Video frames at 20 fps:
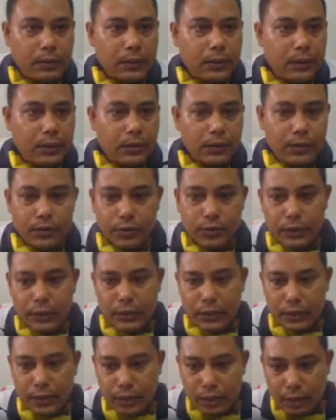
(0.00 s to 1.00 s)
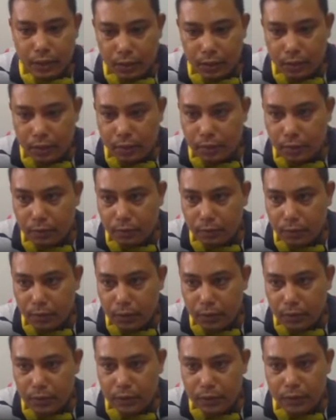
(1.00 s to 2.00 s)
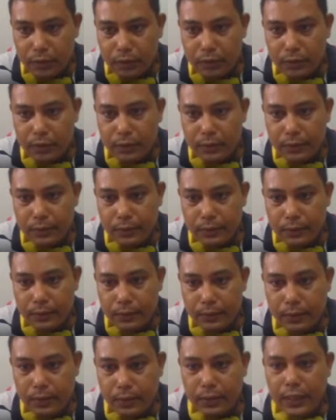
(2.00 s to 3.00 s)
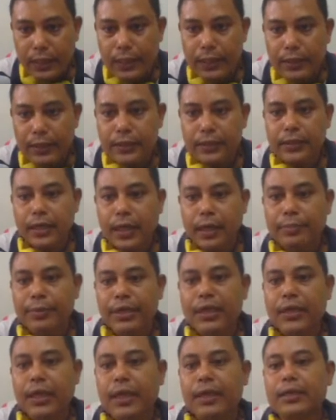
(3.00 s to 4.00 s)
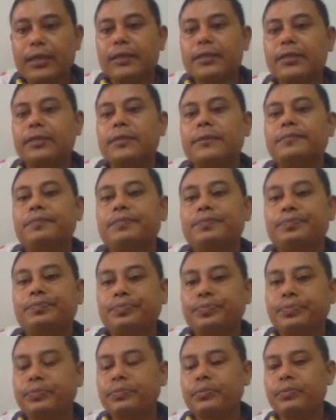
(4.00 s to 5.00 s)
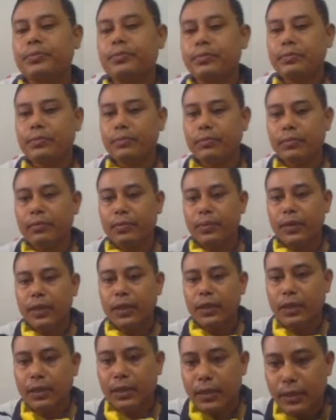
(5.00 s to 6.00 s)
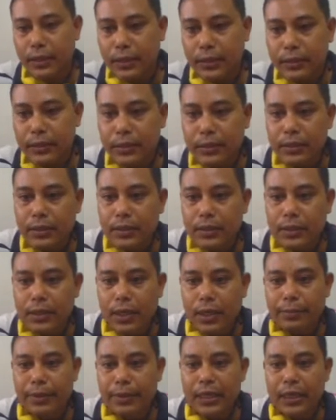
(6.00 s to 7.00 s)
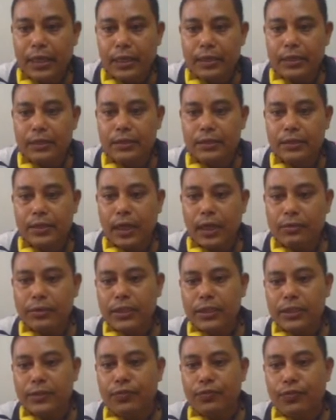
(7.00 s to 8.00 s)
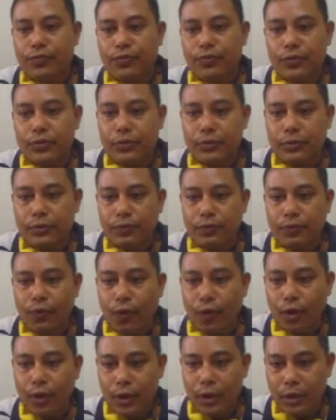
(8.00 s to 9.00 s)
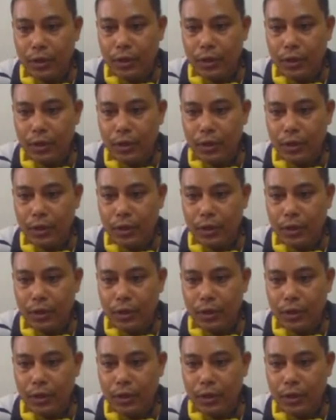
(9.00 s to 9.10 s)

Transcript: So it is, where is that? Okay, it is coming like this. It is coming like this. Now this 4